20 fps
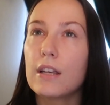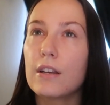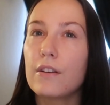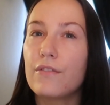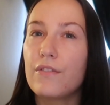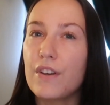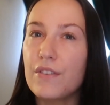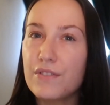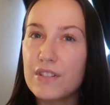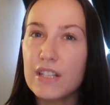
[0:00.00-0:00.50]

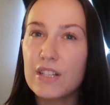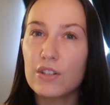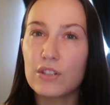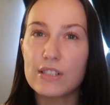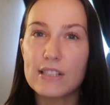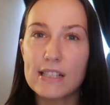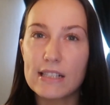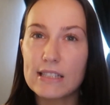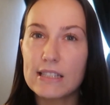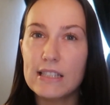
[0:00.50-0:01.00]
50 or
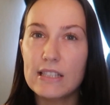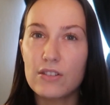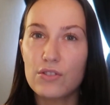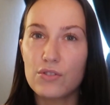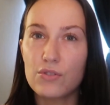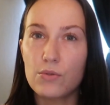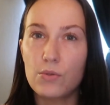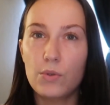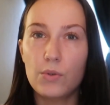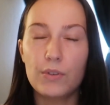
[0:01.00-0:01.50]
60
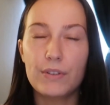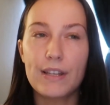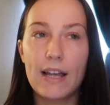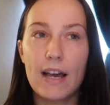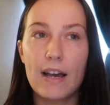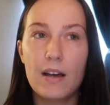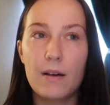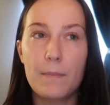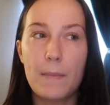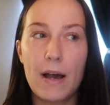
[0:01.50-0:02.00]
years old,
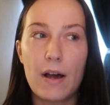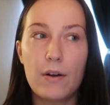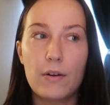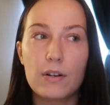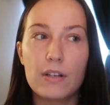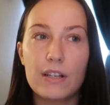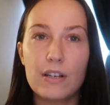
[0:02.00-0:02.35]
that amount